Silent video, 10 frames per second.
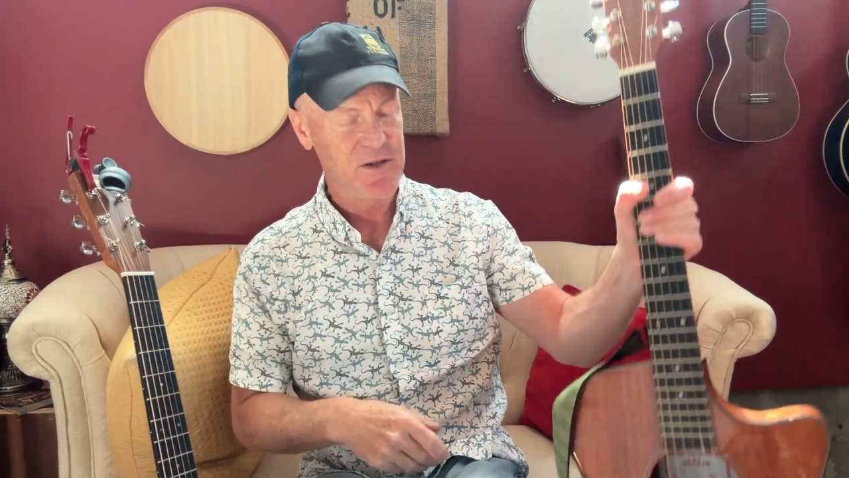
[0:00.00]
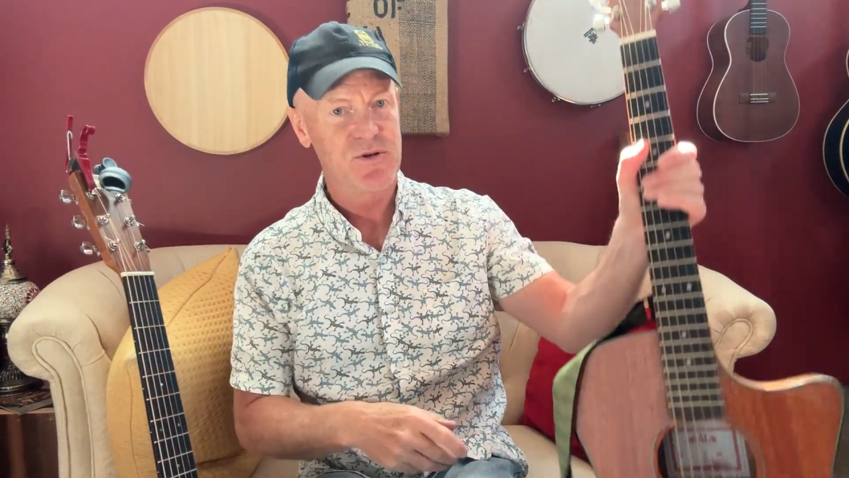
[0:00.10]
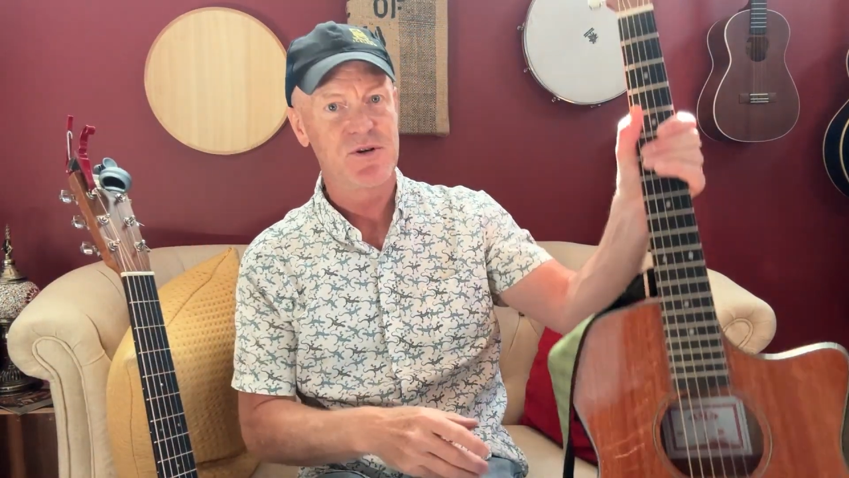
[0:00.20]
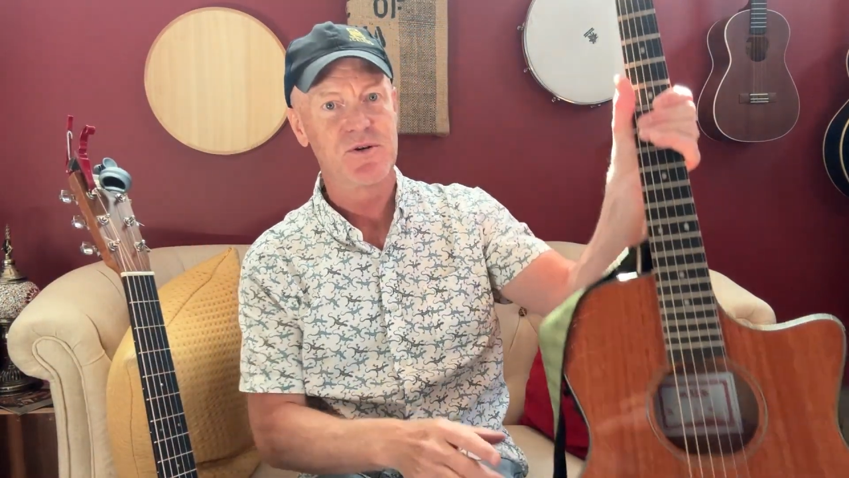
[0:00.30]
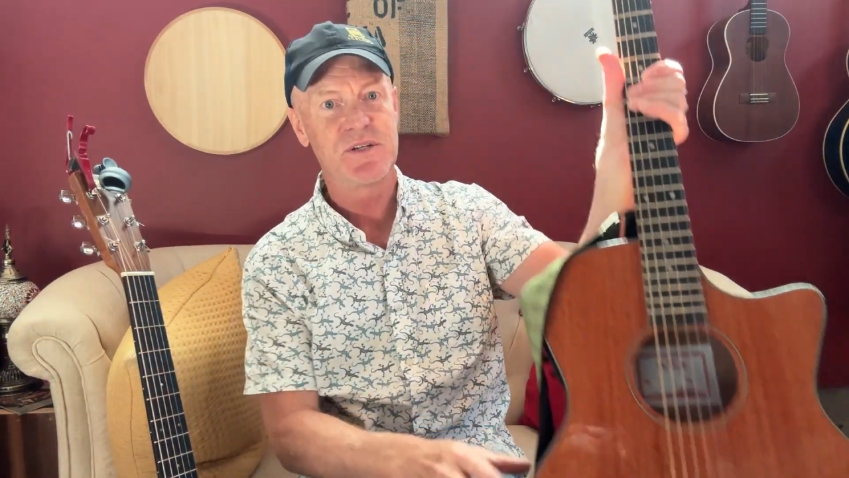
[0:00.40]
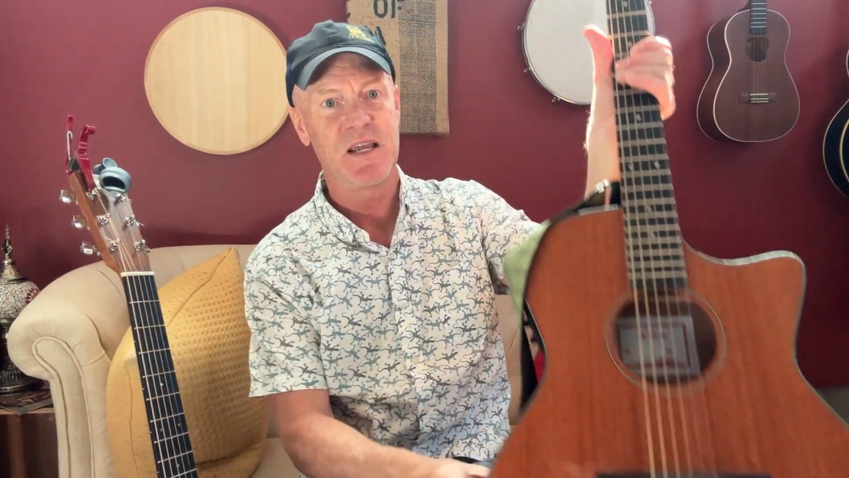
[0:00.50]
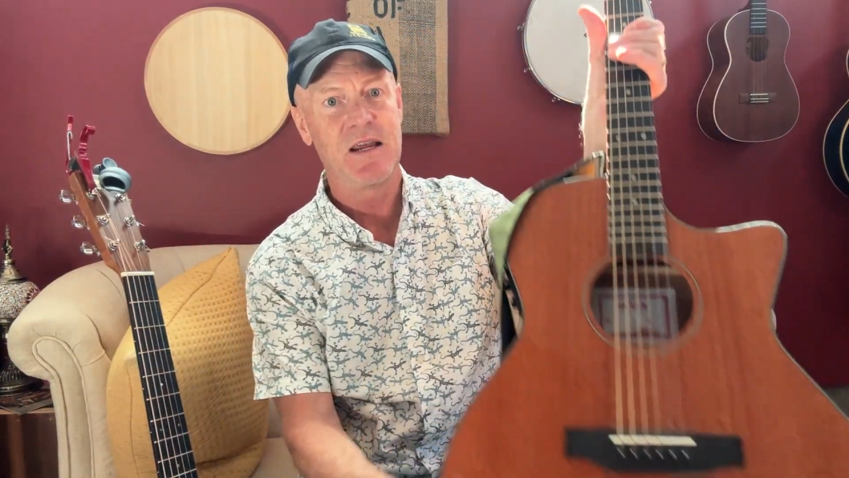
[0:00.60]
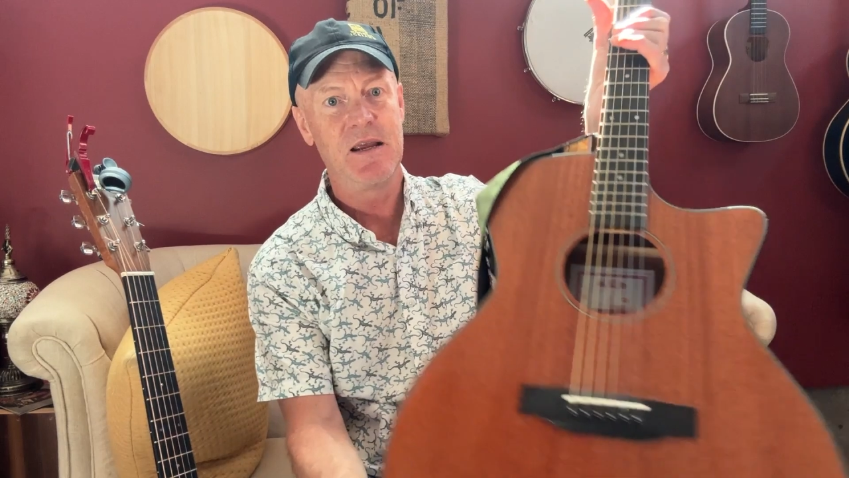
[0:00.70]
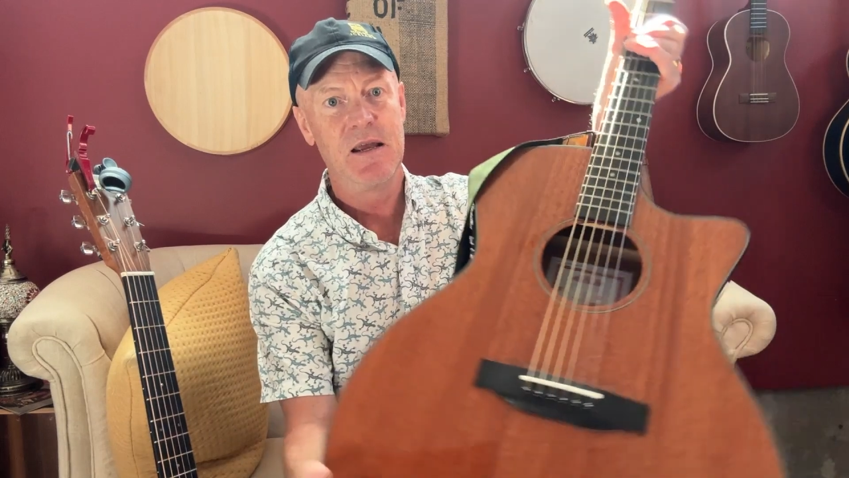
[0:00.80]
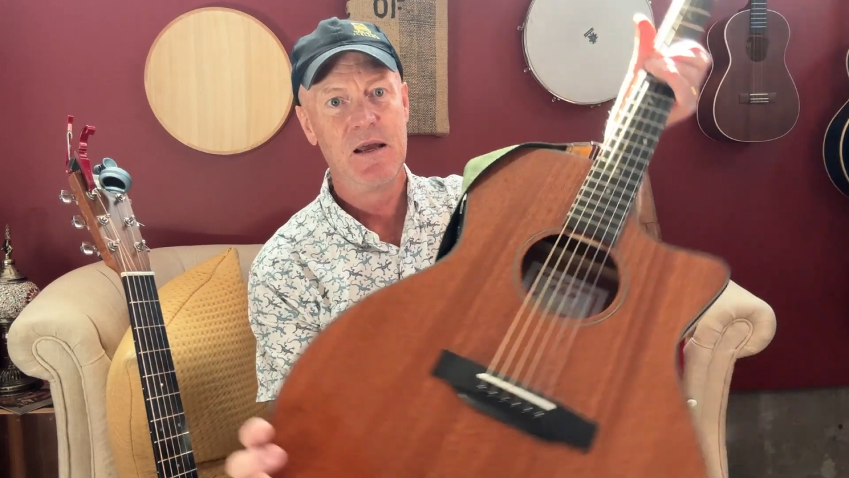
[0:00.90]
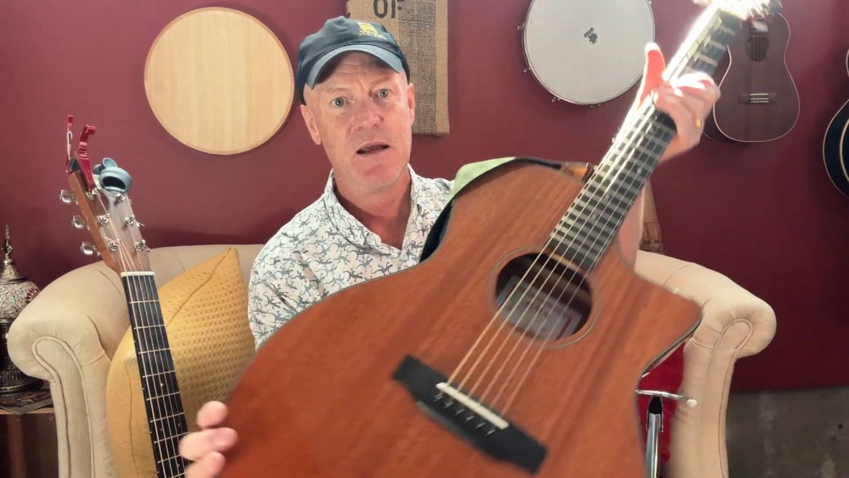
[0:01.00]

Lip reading: introducing